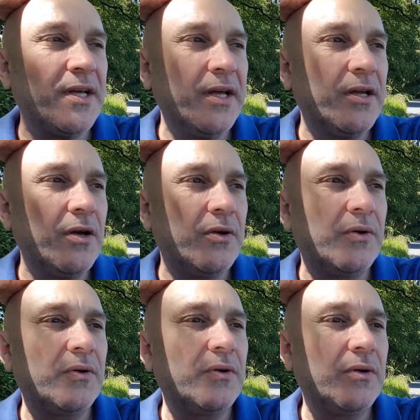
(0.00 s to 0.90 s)
I go,
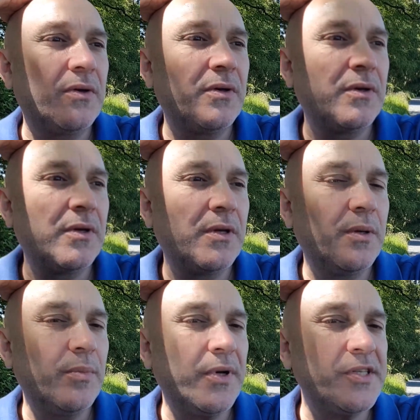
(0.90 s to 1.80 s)

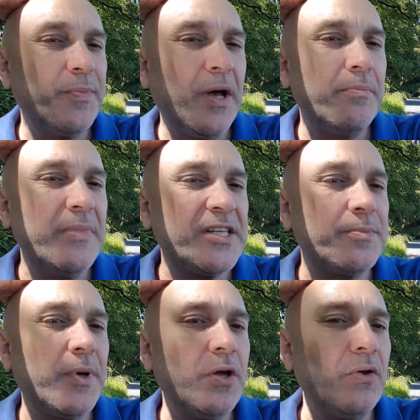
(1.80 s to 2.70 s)
because I
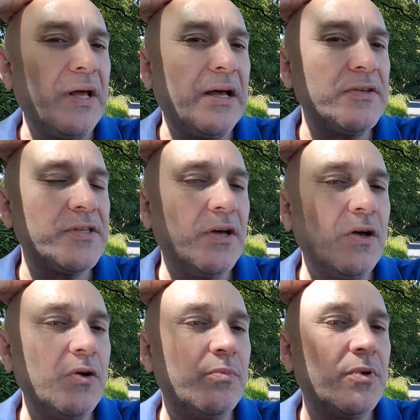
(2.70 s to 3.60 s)
miss my own house at
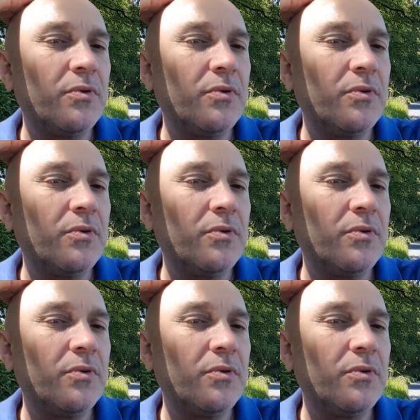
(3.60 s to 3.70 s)
home.